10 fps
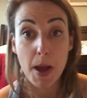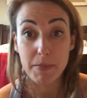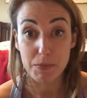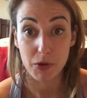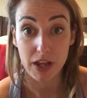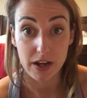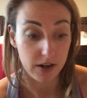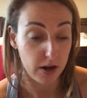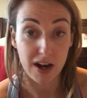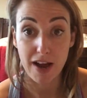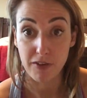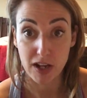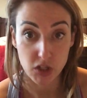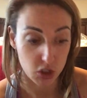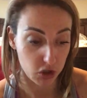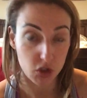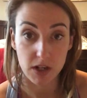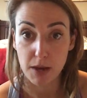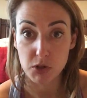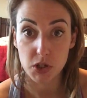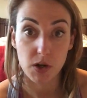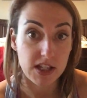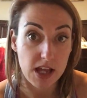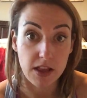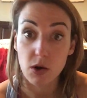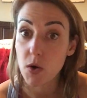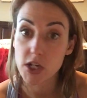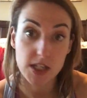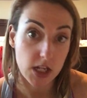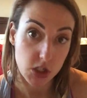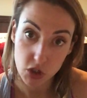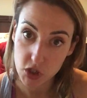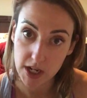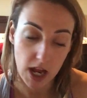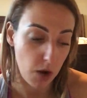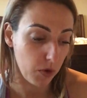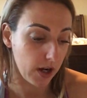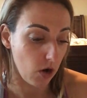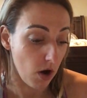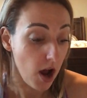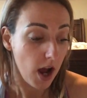People that have had surgery, I'm sure you guys had that. Oh, I just had surgery, I can't work out.